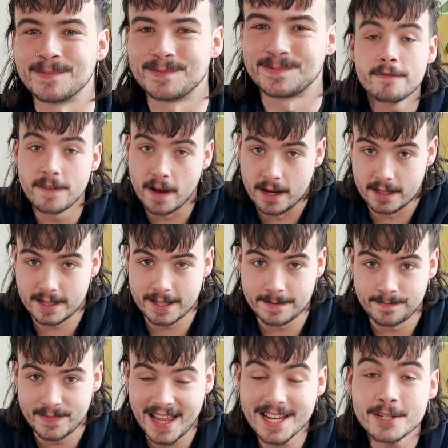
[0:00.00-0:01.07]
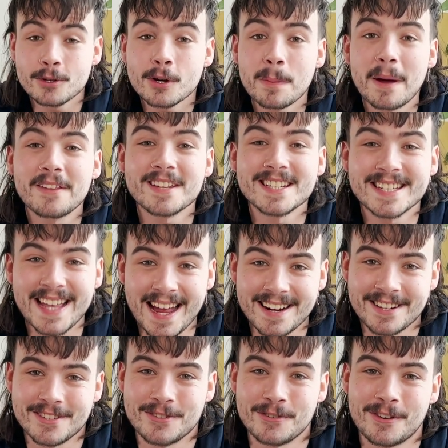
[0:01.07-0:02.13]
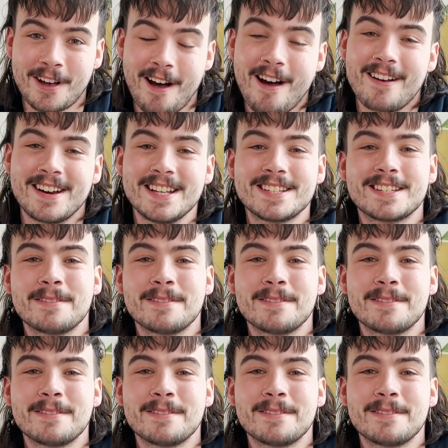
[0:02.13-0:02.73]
First, let's talk about the standards your car needs